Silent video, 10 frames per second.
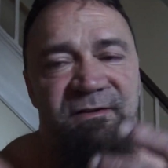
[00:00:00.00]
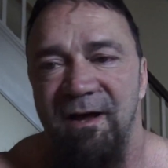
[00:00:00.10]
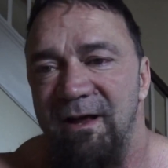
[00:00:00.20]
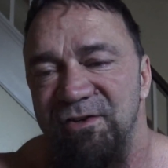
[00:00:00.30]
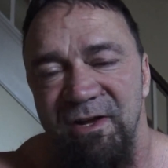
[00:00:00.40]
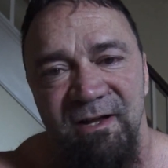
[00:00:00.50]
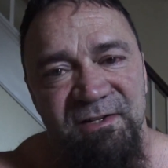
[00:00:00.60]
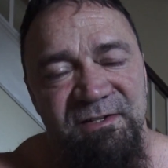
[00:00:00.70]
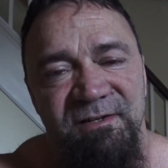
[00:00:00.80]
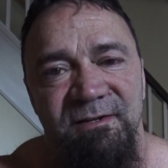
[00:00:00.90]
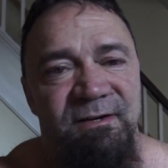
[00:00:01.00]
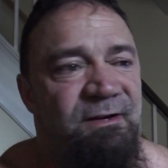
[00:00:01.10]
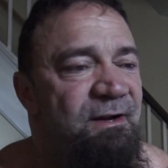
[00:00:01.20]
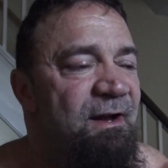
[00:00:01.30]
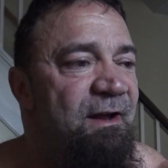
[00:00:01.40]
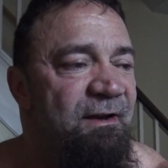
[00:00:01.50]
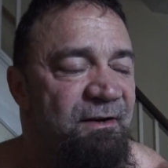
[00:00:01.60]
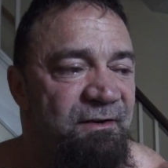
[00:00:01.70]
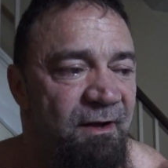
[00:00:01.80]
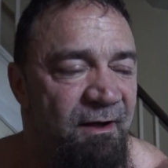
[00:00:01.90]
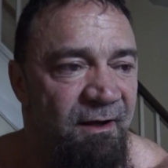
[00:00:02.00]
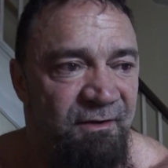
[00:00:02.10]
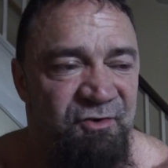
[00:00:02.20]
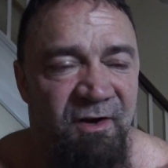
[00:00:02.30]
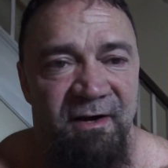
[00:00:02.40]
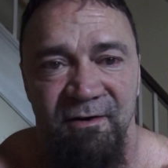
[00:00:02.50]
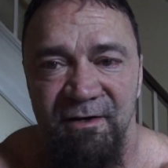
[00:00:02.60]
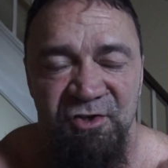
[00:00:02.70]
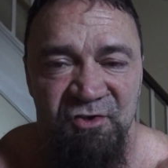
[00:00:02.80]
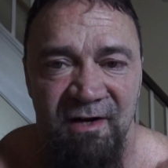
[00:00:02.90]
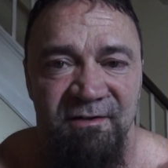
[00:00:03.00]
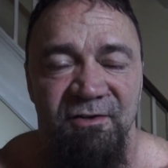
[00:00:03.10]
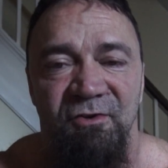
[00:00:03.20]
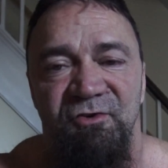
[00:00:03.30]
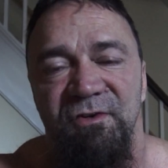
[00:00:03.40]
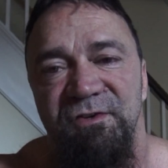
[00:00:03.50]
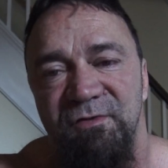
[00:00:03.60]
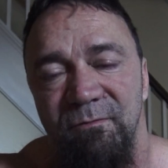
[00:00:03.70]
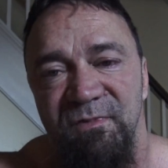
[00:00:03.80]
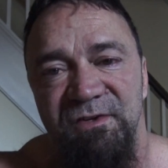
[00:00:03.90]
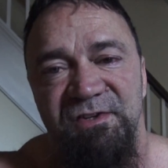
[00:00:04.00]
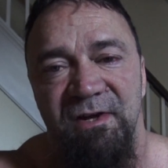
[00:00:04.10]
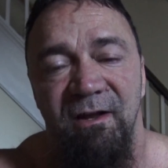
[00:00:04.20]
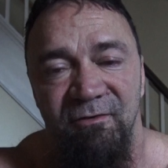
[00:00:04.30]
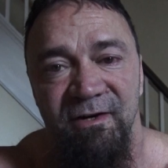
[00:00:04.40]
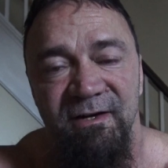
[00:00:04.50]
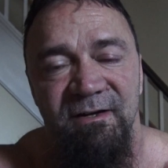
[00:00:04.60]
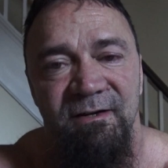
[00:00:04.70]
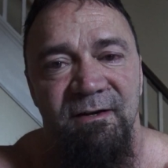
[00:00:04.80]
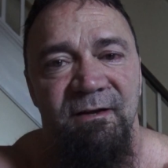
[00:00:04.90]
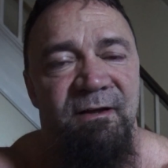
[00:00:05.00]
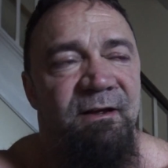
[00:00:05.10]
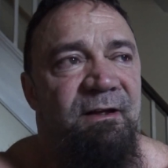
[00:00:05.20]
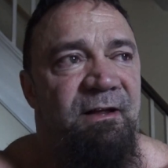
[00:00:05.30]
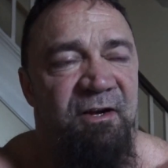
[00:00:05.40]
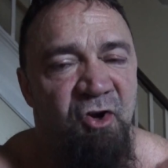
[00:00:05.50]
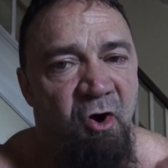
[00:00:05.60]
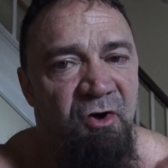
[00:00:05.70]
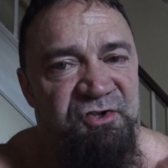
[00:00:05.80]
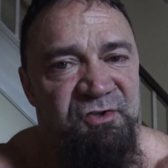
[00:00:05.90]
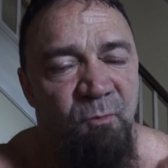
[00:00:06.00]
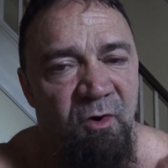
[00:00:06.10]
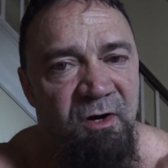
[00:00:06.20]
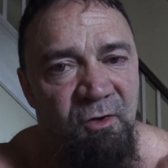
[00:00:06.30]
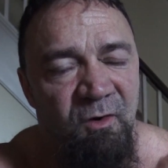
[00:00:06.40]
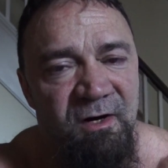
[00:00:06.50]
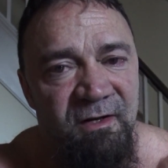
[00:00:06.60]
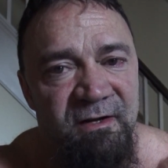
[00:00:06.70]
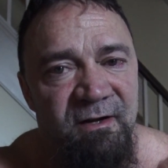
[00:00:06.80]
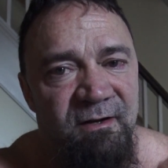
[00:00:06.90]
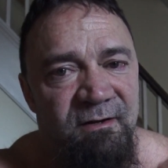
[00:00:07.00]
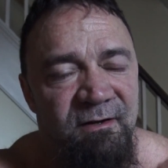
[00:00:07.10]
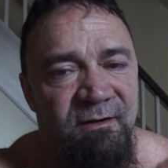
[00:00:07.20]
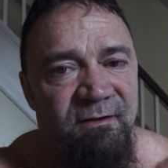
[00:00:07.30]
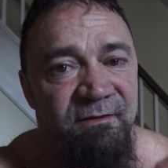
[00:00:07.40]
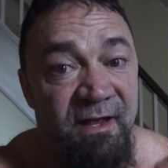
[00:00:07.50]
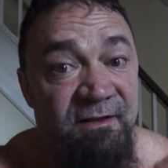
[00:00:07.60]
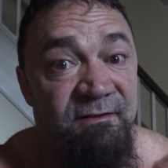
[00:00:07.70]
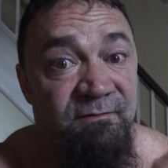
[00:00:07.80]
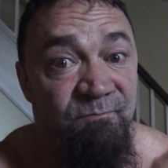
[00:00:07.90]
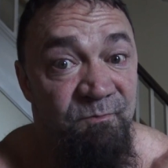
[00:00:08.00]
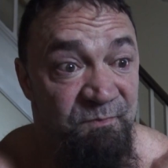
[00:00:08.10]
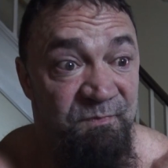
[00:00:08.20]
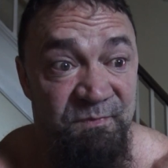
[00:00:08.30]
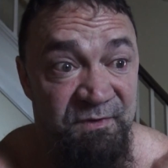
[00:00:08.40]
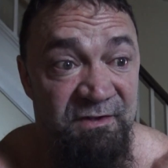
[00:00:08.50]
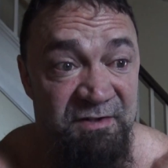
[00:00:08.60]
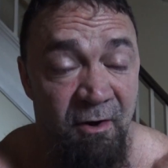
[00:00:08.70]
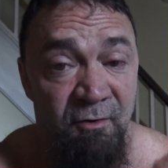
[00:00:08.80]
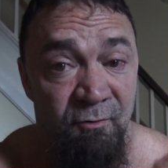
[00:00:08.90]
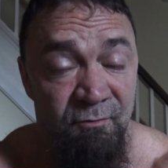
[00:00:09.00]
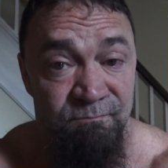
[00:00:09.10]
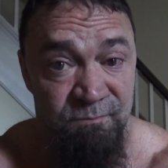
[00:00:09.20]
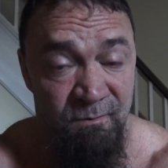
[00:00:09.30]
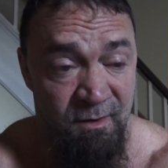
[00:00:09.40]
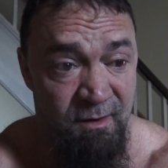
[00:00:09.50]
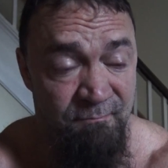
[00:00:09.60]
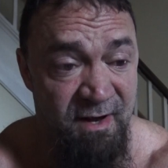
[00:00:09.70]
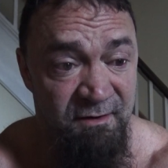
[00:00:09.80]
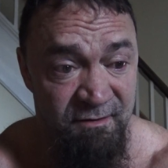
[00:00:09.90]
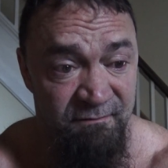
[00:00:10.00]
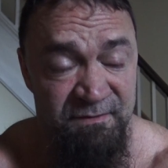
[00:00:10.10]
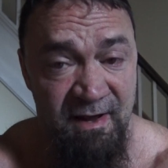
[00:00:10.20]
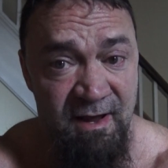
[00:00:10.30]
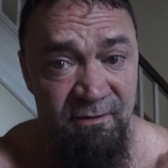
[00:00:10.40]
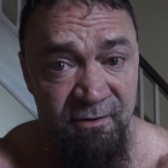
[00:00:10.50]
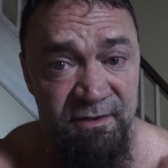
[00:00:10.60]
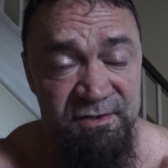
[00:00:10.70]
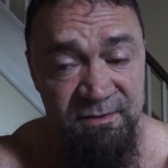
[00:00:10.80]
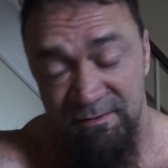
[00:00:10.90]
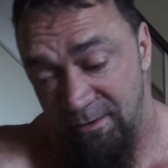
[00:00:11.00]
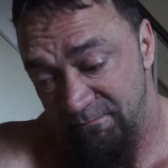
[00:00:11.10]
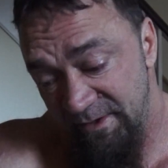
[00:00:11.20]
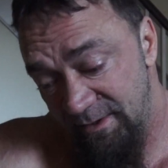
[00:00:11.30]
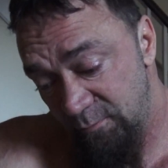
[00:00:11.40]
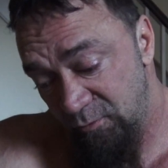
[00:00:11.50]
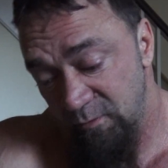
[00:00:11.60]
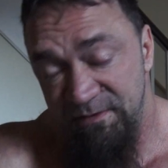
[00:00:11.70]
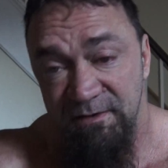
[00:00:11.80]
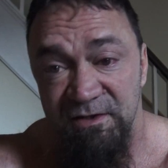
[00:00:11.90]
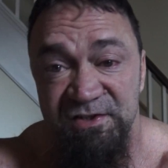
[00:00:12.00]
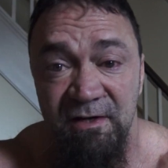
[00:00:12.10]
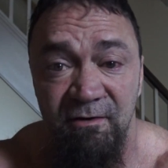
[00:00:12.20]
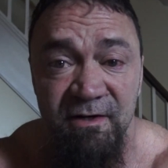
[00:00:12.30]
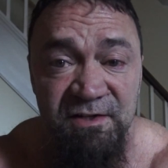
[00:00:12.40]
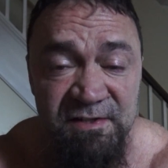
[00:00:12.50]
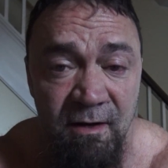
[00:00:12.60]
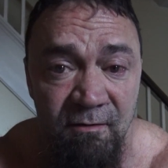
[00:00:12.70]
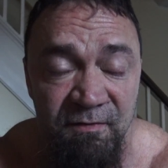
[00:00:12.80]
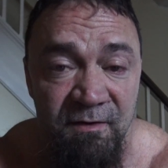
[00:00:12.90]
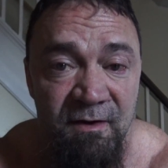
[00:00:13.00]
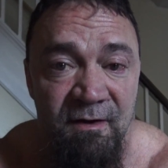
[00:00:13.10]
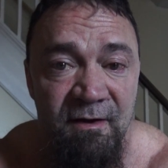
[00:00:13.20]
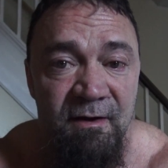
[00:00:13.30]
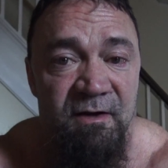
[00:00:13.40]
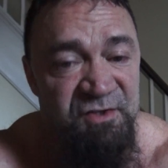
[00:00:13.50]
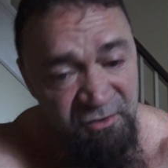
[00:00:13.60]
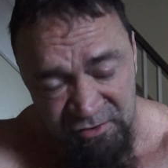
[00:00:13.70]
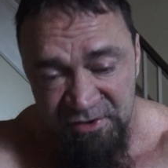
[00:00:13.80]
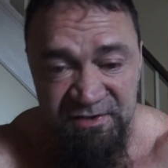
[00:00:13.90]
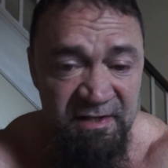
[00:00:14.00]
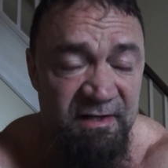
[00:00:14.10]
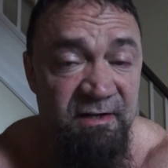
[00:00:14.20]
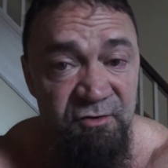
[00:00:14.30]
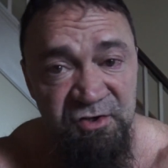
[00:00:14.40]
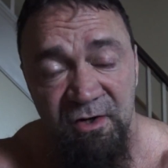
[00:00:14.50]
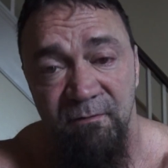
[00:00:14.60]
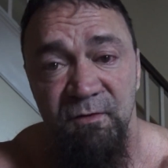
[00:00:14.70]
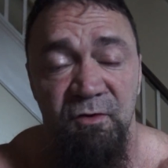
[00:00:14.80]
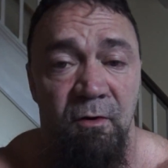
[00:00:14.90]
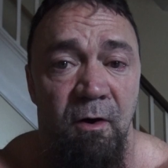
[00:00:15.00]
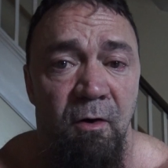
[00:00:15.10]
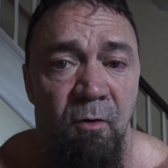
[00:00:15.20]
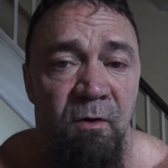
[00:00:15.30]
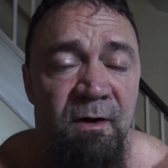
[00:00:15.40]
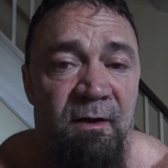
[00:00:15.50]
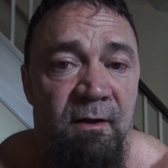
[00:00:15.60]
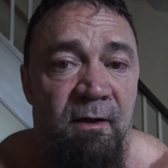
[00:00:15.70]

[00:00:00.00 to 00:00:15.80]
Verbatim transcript: digest, and uh, try to extract the nutrients from this celery. It costs more calorically than the total amount of calories available within the celery itself. So you're just digging yourself into a hole.